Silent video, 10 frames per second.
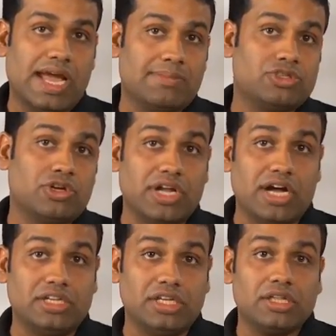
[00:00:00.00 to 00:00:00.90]
Amazon
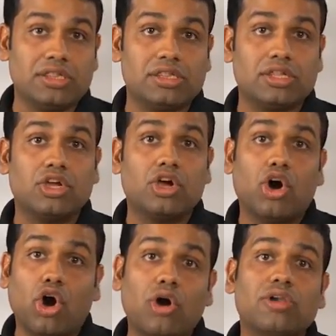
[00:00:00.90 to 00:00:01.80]
RDS
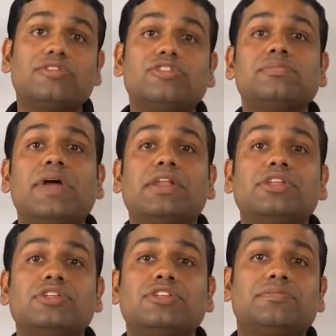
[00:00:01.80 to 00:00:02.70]
also
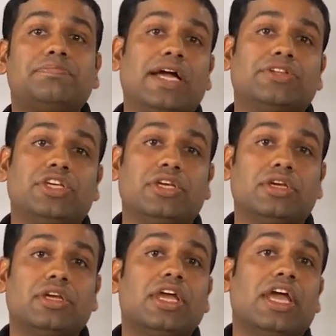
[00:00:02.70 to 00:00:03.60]
manages
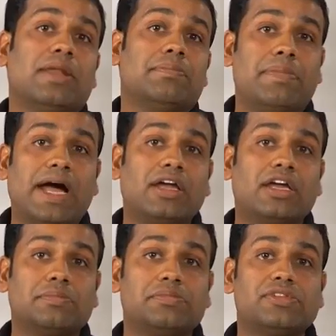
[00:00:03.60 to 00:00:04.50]
patching and
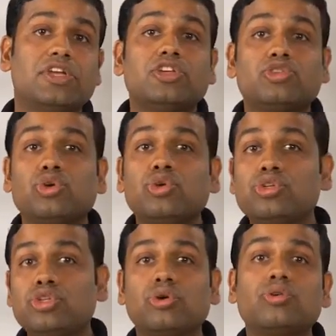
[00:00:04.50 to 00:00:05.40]
backups, so you
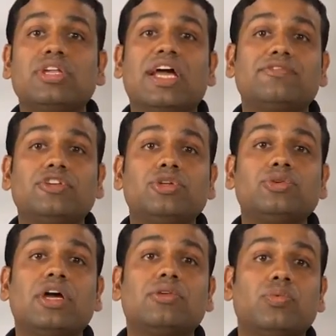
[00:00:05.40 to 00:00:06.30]
don't have to
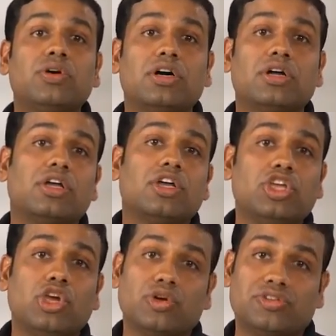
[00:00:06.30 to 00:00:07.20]
do that work
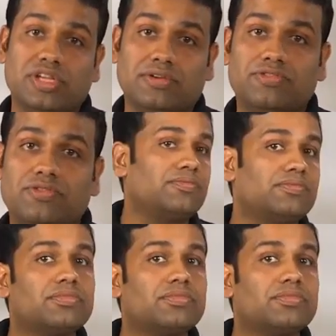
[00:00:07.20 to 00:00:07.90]
yourself.